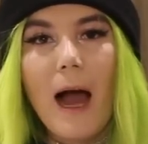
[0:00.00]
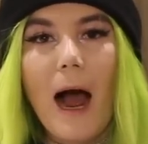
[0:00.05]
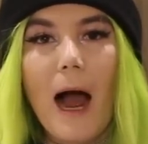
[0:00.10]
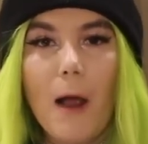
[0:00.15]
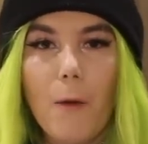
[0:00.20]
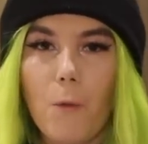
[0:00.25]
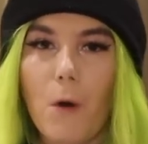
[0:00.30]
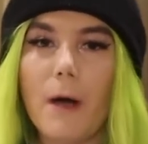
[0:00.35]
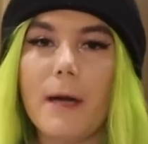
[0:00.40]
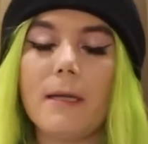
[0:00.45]

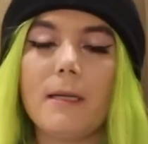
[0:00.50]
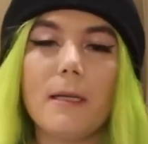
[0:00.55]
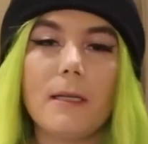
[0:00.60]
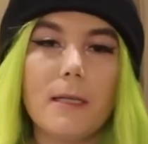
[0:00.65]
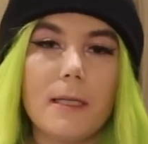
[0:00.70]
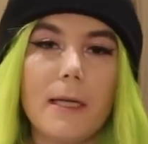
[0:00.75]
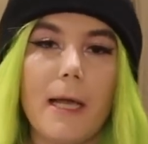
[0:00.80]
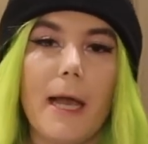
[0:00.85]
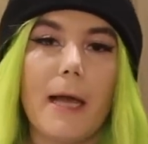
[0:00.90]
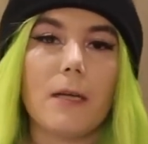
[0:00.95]
I want it to
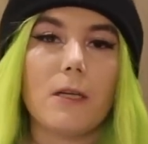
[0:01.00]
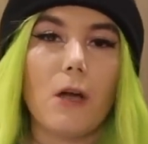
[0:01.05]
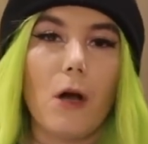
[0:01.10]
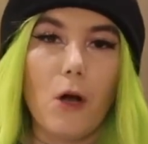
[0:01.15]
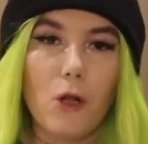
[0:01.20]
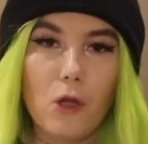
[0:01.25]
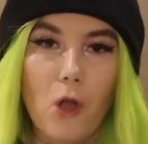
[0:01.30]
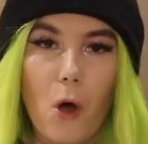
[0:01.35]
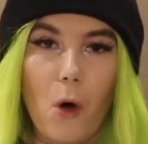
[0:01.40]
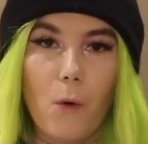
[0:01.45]
stand
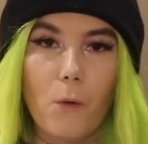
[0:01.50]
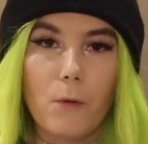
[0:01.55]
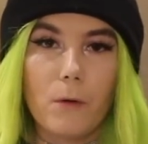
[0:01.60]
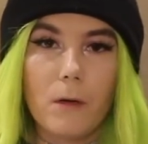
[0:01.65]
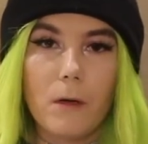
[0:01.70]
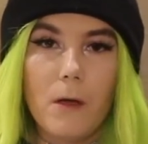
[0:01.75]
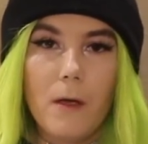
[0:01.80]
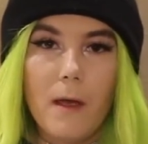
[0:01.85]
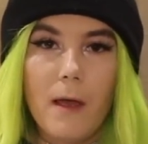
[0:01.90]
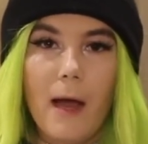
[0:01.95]

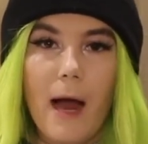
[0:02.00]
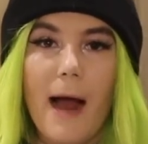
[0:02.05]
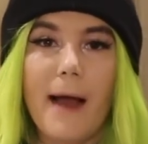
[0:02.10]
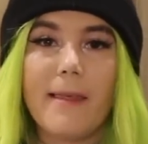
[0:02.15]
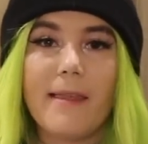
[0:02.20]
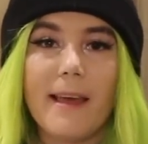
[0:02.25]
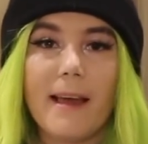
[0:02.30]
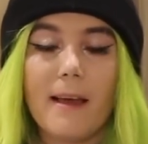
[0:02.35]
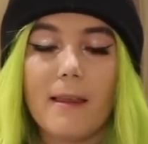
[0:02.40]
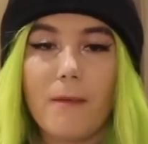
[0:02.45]
alone. I
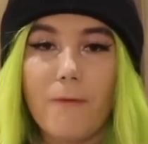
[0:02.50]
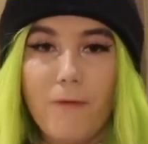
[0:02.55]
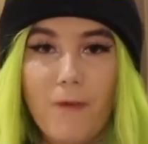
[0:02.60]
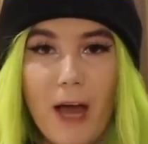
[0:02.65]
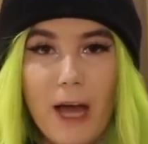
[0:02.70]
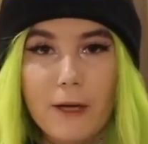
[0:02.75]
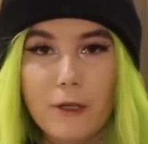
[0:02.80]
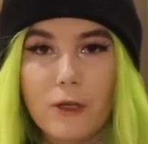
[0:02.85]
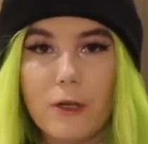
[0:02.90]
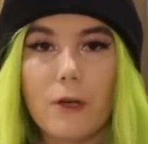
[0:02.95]
think
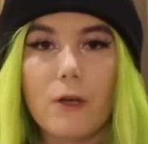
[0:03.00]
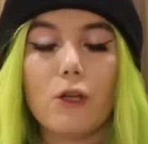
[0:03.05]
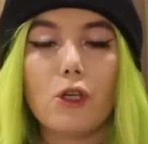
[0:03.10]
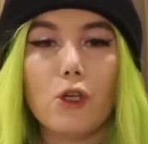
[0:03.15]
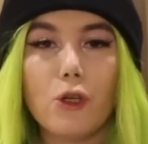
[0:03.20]
fashion